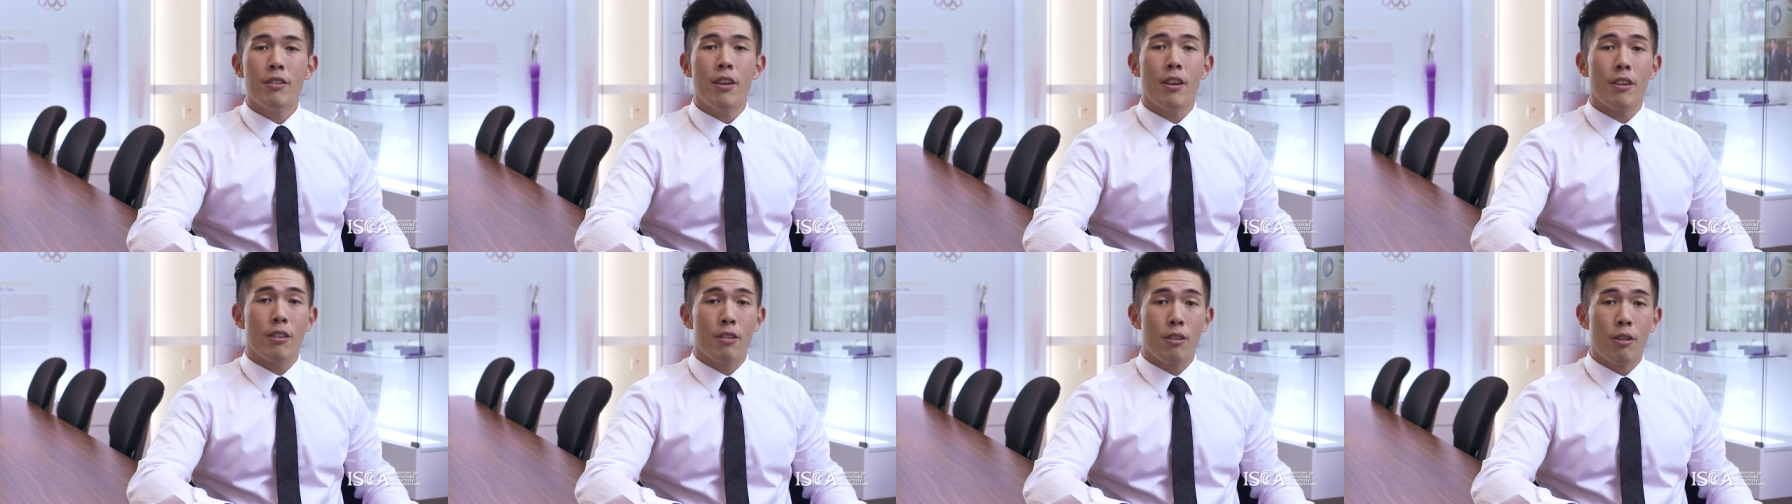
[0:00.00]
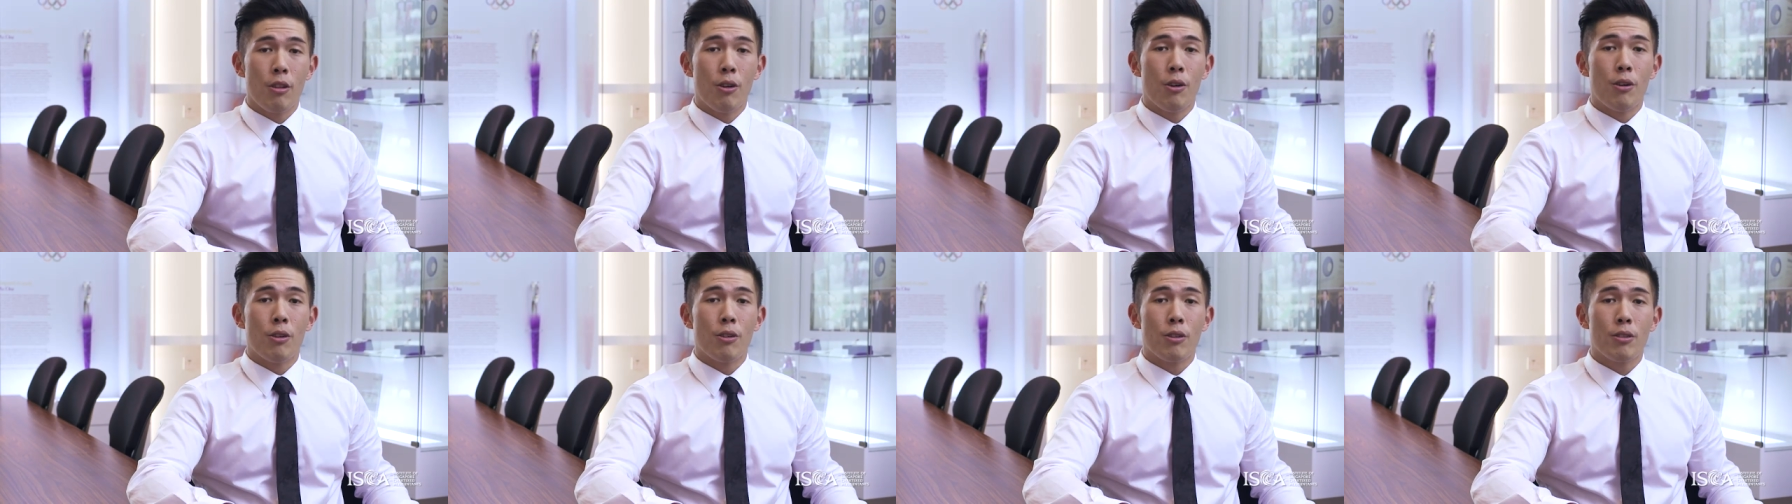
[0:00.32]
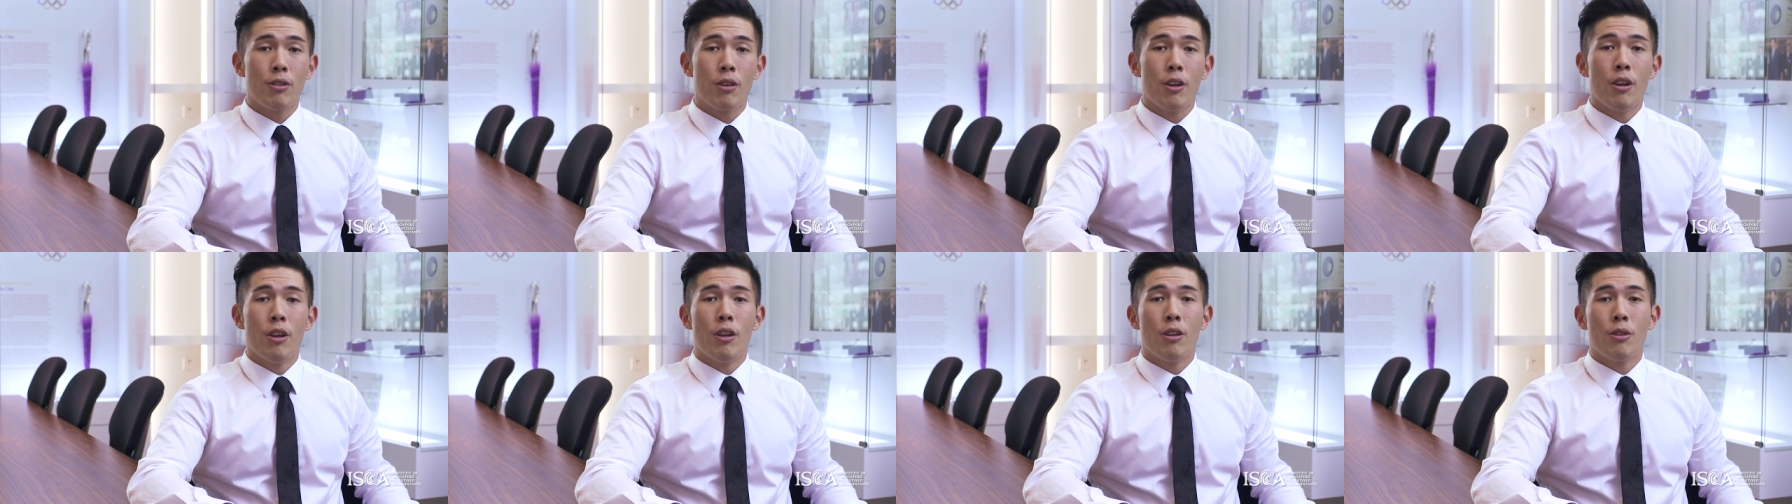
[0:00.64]
tax laws
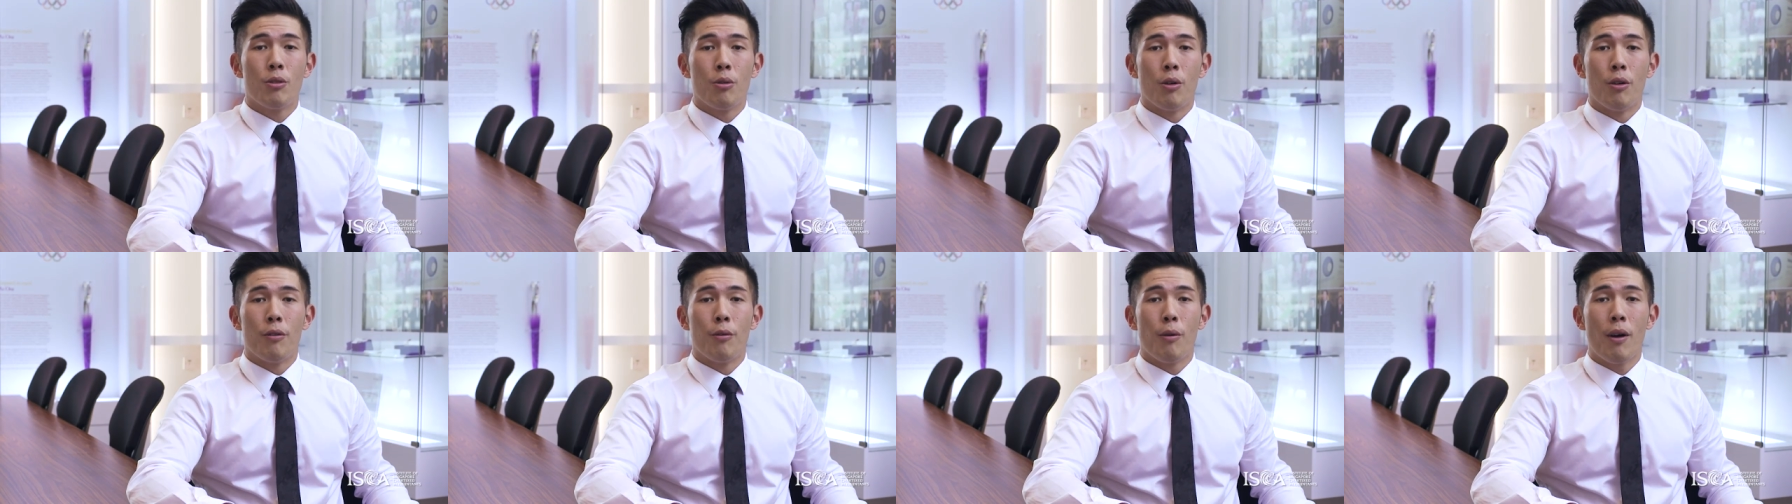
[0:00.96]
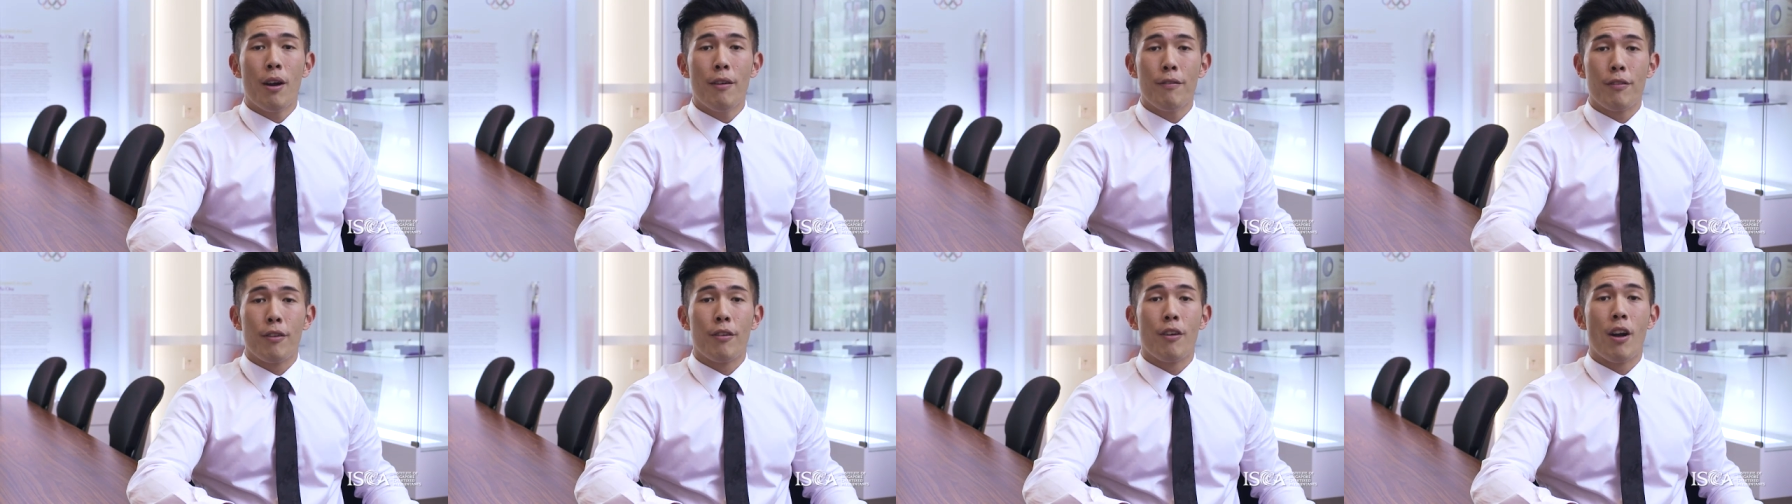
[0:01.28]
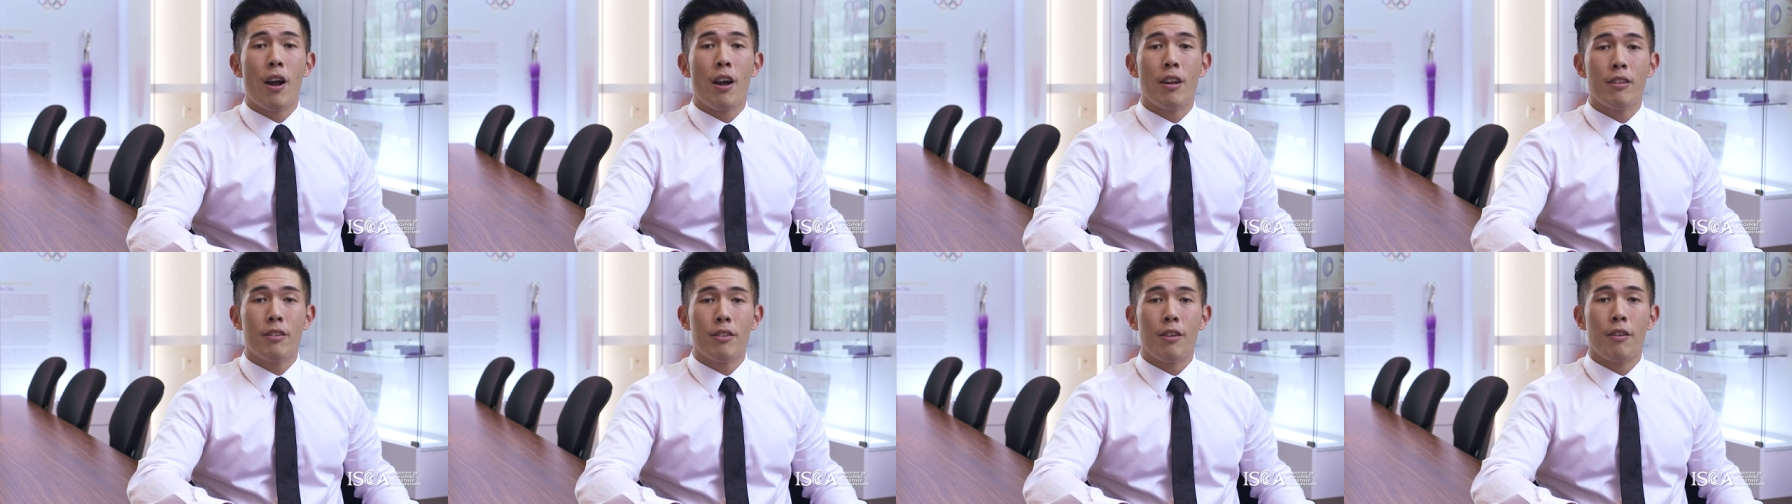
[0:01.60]
to a wide
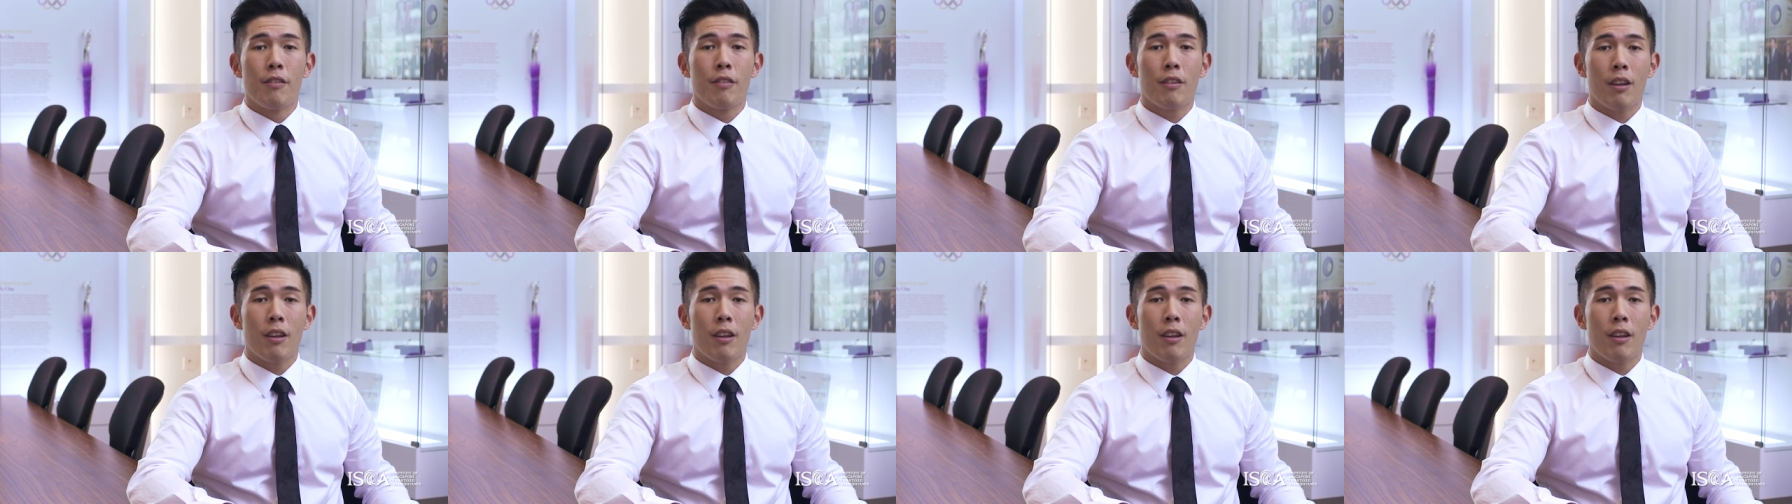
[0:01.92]
variety of